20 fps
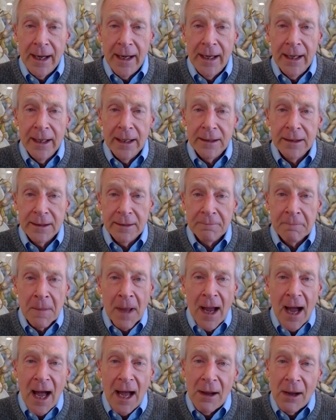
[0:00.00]
And
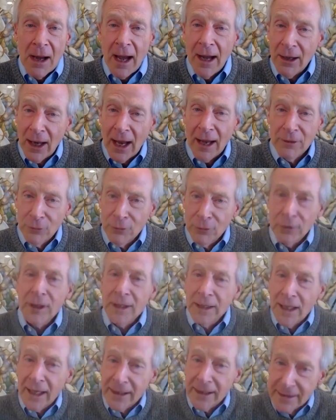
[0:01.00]
I'd
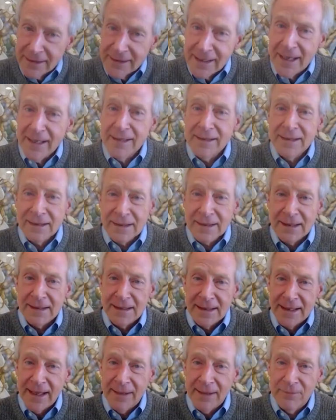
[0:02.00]
really like to take this a
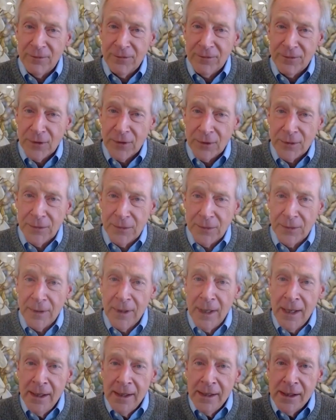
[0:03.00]
step
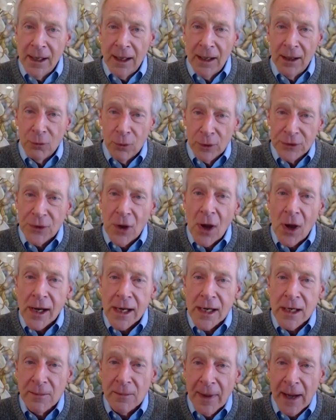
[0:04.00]
further. We're
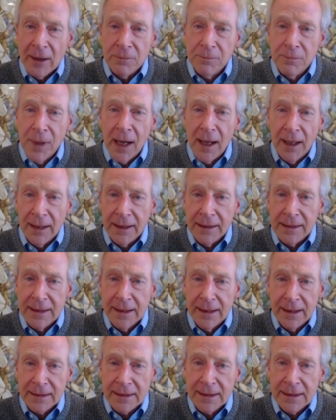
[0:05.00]
talking about
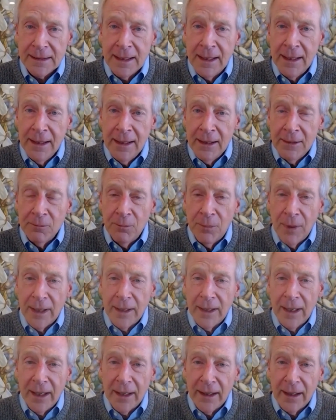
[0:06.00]
politics,
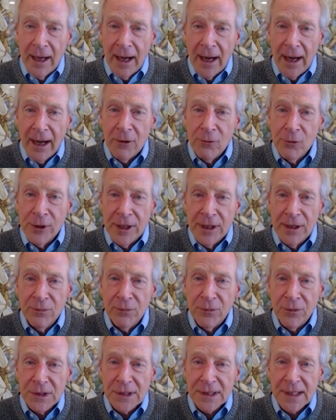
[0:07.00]
but I would
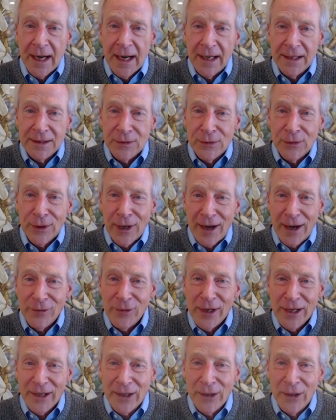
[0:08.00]
emphasize that I
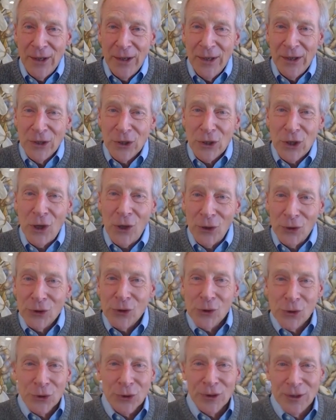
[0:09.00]
think
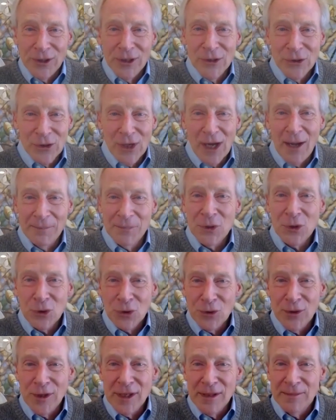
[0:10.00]
culture is
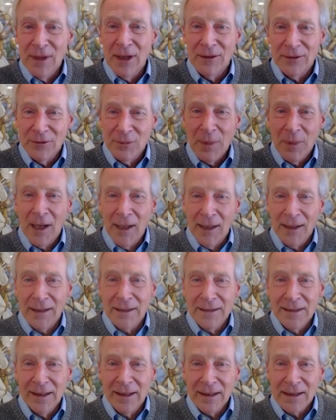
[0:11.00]
upstream of
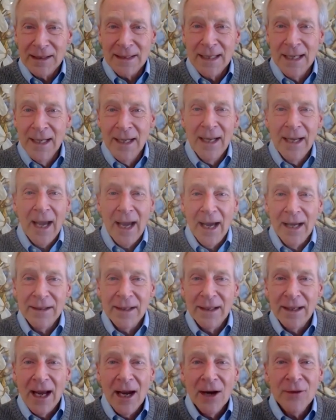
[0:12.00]
politics, and
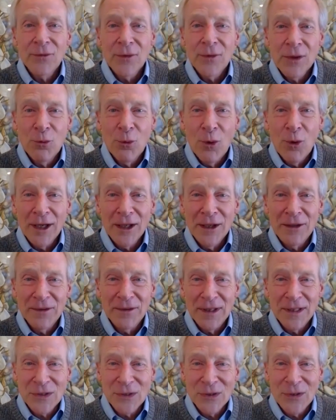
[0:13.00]
that every one of
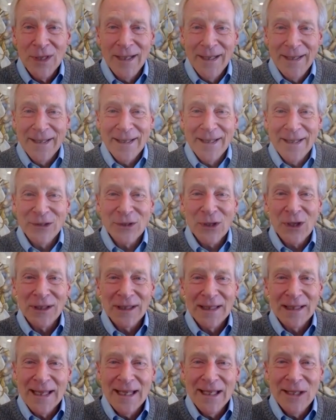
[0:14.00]
us is a
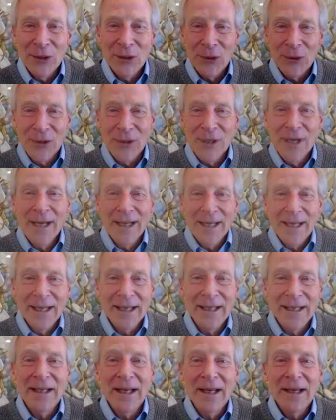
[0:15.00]
leader
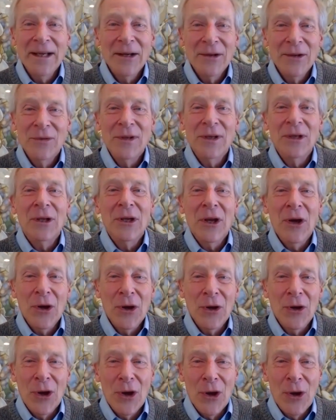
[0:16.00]
in the
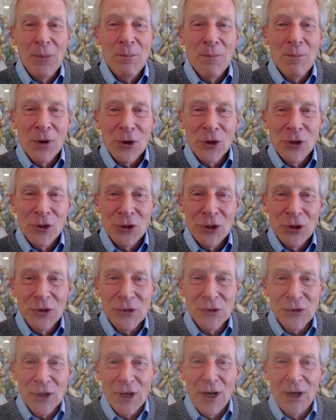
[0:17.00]

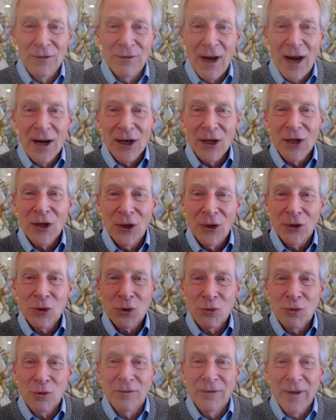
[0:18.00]
emergence of our
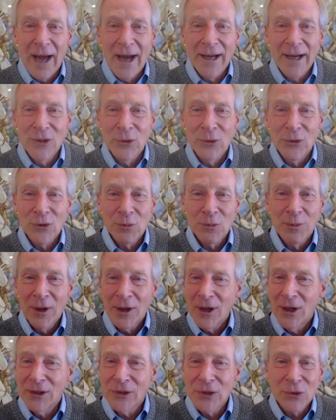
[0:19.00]
cultural values.
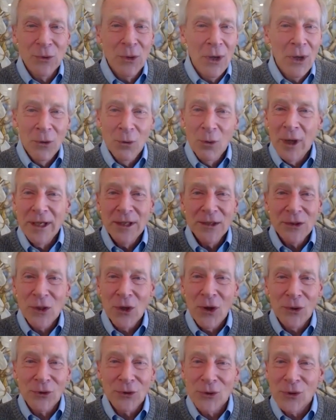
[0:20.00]
Because what is
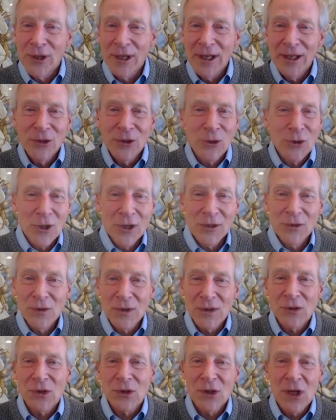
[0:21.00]
culture? It's just
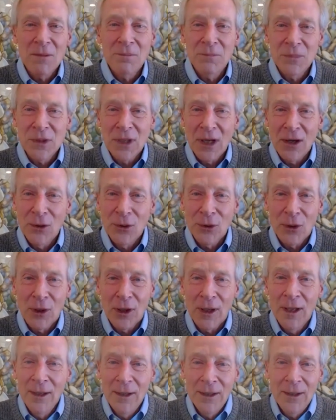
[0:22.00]
the sum
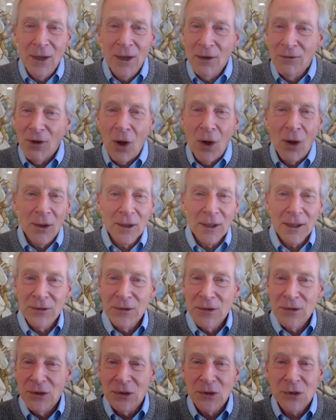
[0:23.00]
total of all of
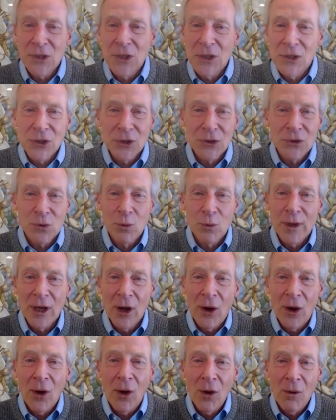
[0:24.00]
the decisions we
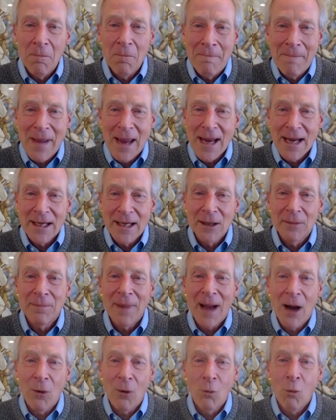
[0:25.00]
all make
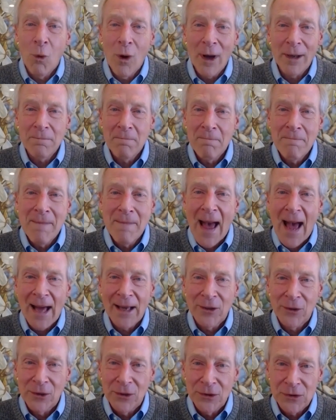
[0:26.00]
about what
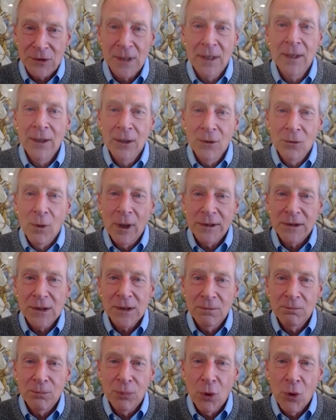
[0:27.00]
matters, what's
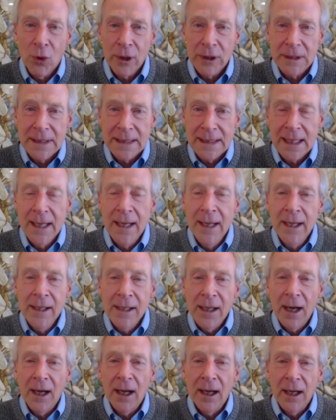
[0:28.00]
important.
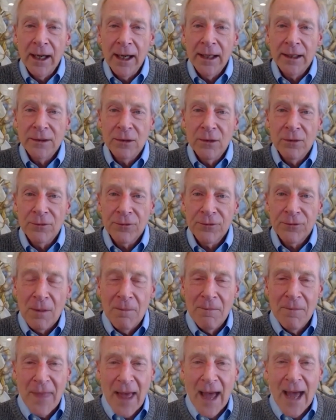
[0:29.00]
And
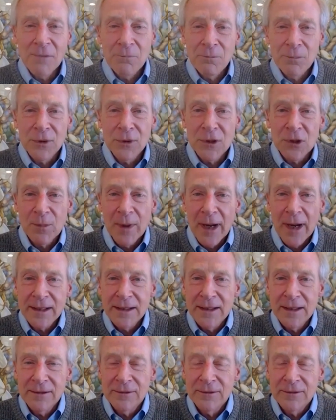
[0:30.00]
from that
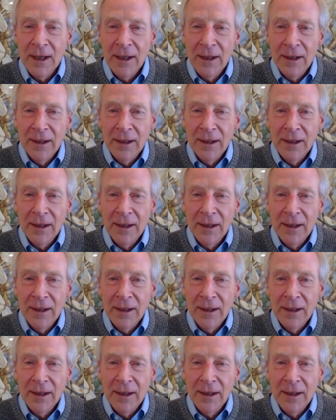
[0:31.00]
perspective,